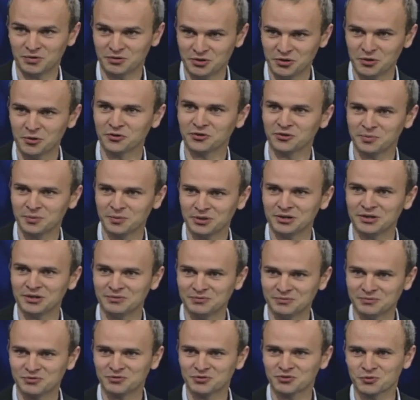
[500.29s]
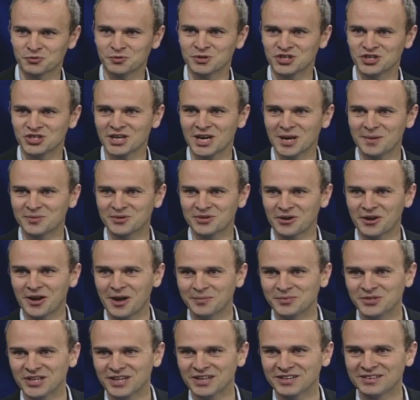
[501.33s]
the, the ultimately tree-shaped
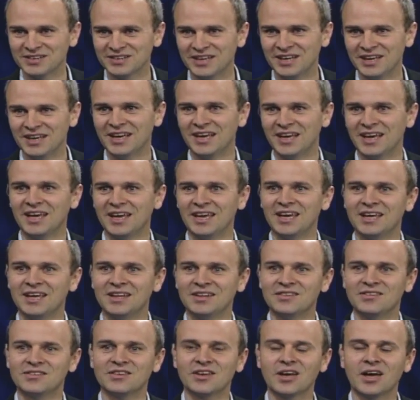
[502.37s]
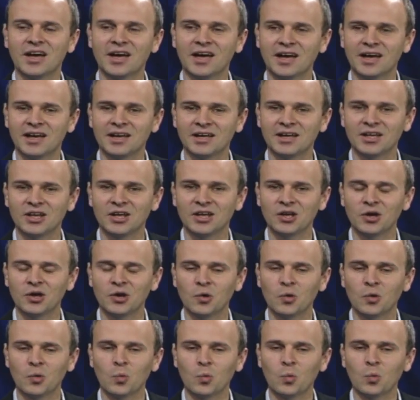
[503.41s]
object. And uh,
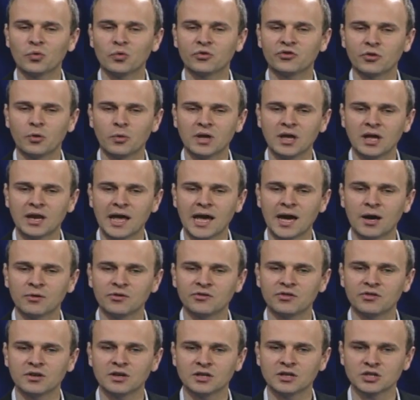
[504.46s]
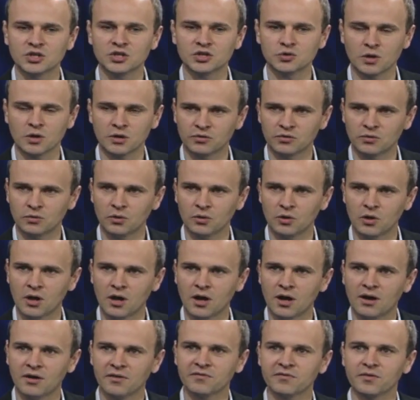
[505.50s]
so again, how does the Constructal
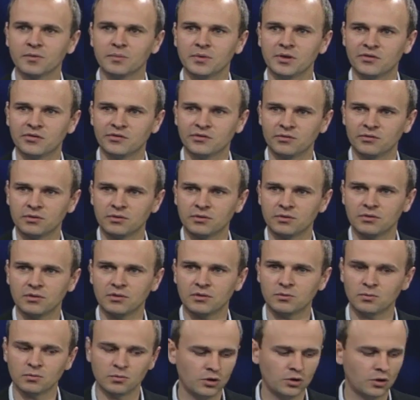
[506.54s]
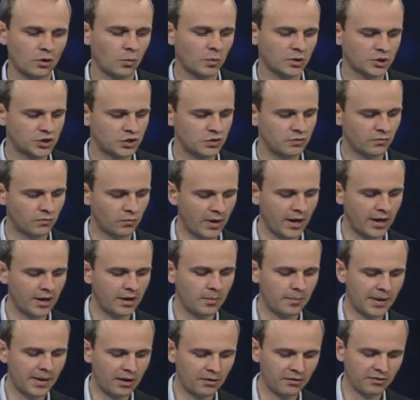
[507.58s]
Law from this, you know, what you've read
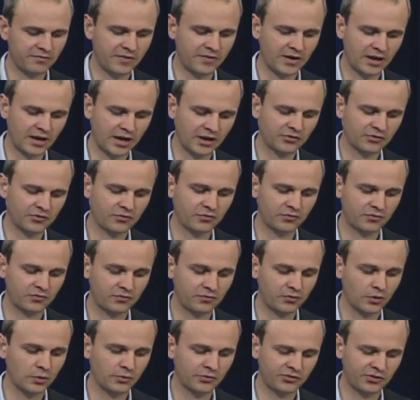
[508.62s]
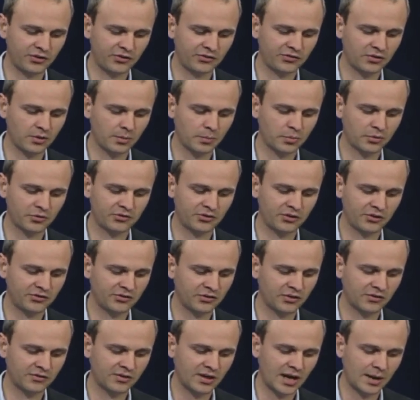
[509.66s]
about a finite flow system
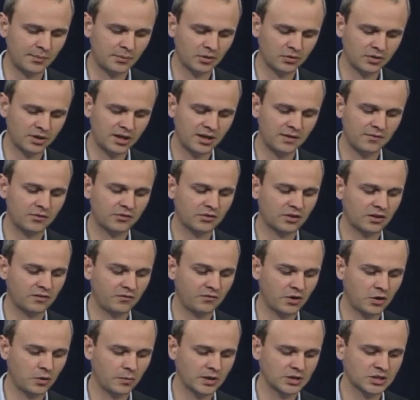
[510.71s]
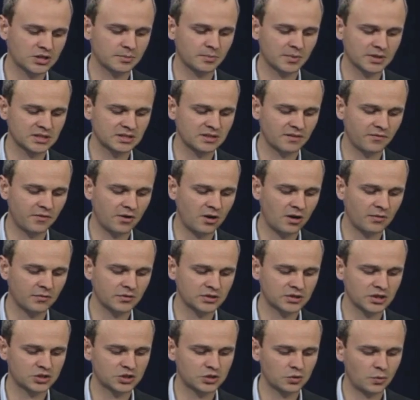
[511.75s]
persists in time to live, its configuration must evolve
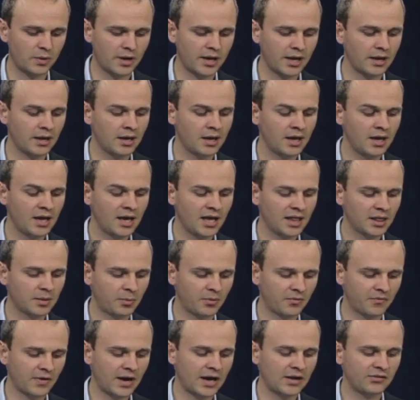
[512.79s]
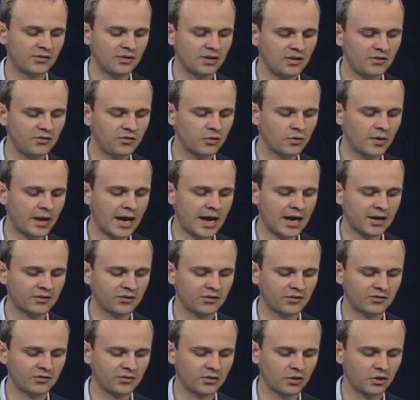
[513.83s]
in such a way that provides easier
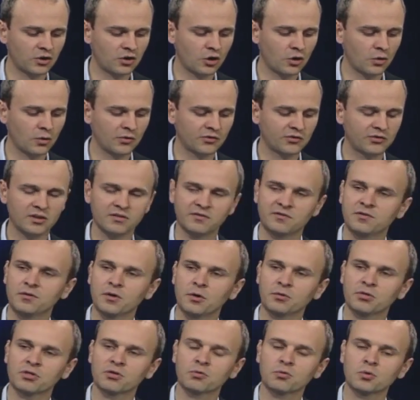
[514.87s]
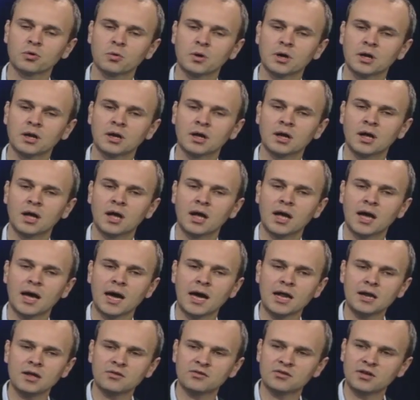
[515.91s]
access to the currents that flow through it.
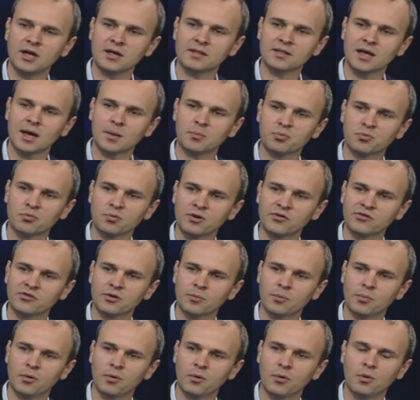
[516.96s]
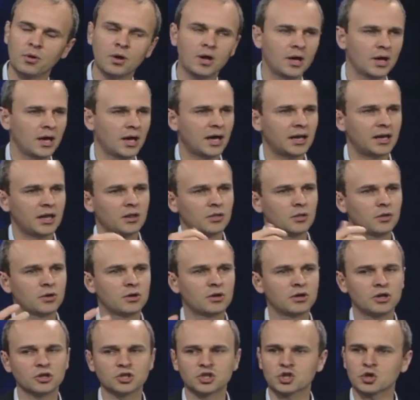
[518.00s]
How do you take that principle and then
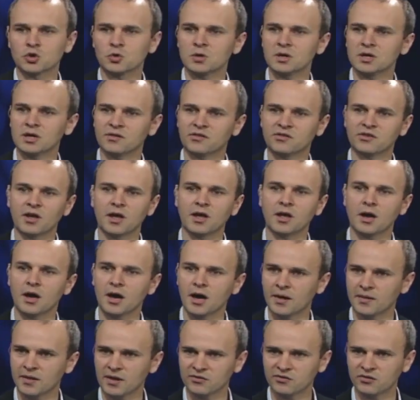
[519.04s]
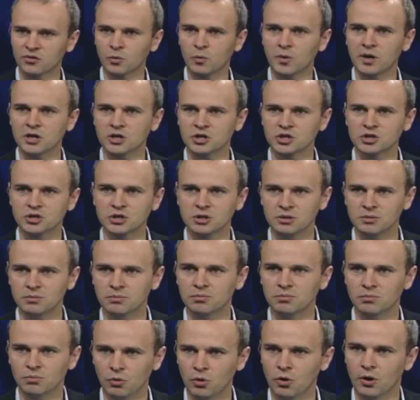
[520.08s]
look at a tree and say, ah, that's the way it should
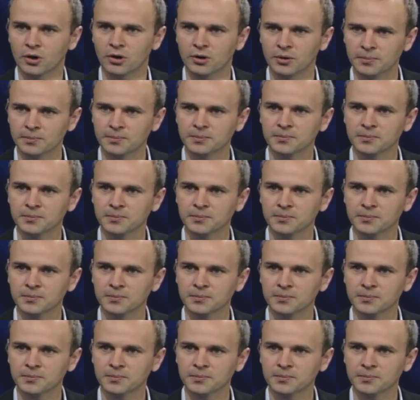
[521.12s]
look?